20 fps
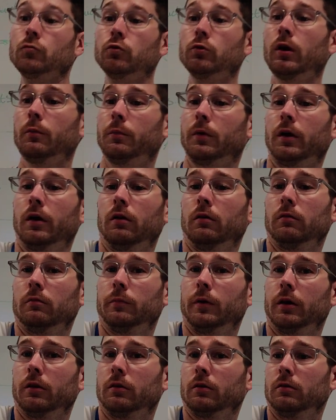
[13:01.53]
Right by,
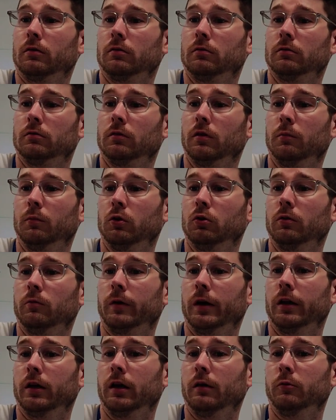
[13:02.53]
back there? The blue
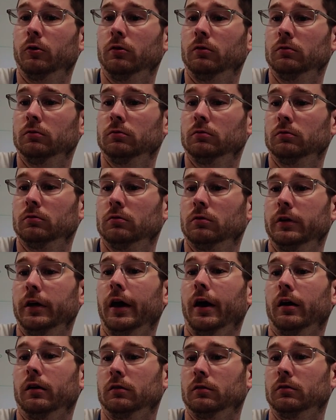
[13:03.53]
and white cable?
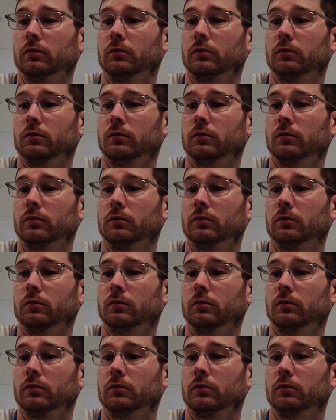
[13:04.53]
Yeah.